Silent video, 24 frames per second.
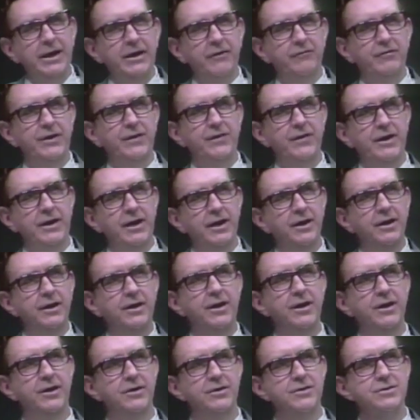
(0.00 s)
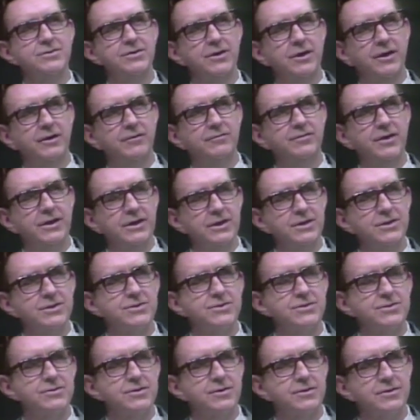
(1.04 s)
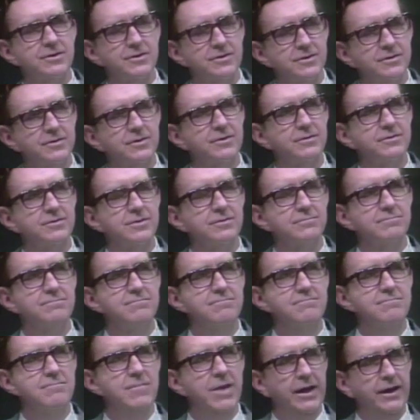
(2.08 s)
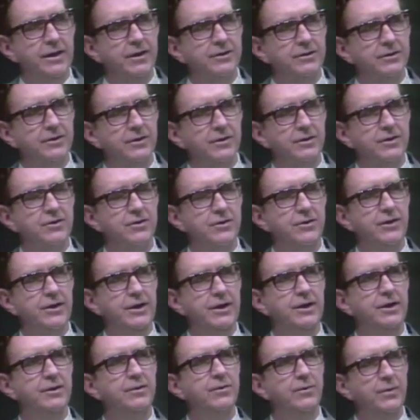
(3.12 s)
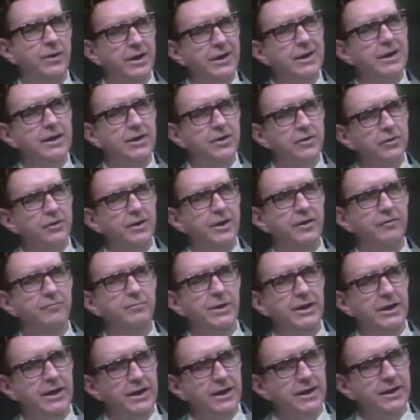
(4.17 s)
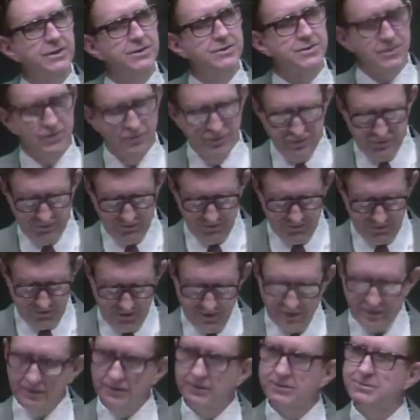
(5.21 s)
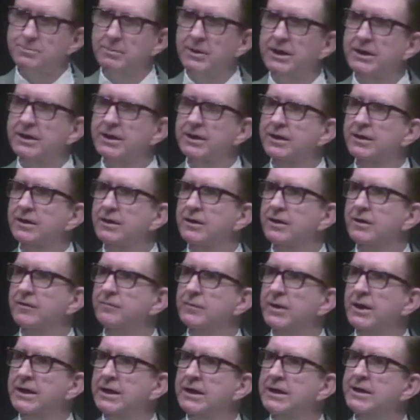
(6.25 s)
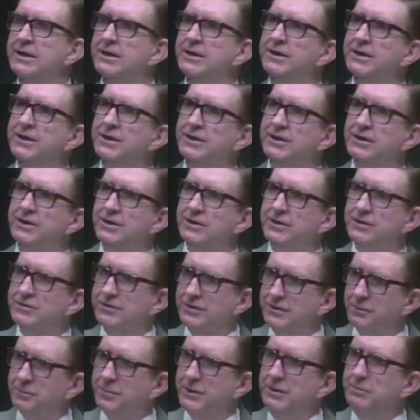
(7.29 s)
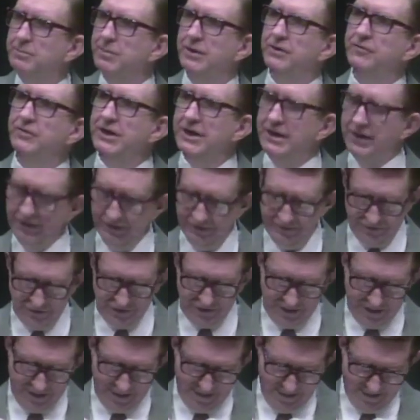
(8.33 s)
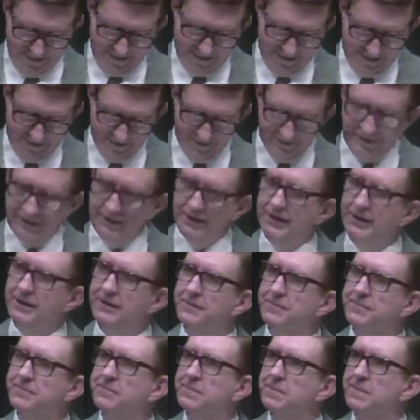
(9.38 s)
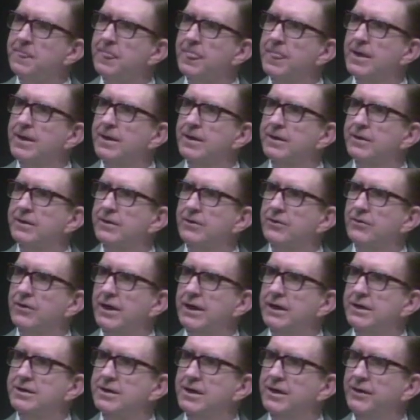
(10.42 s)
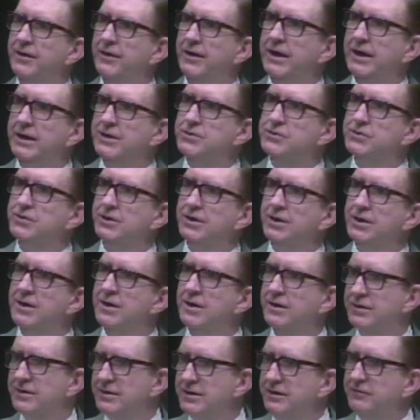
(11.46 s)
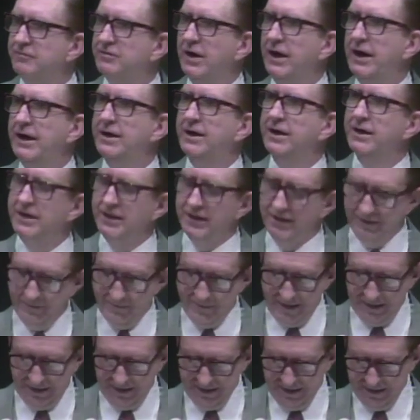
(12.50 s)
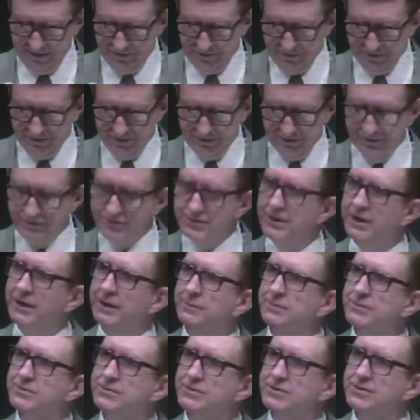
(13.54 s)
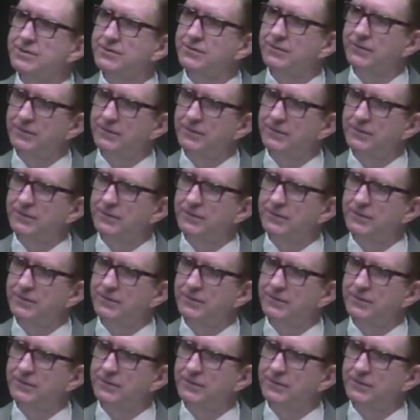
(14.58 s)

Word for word: given the young years of his medical career when he could have been in social circles making a lot of money. To the people of Indochina, the great nation divided into many nations whose names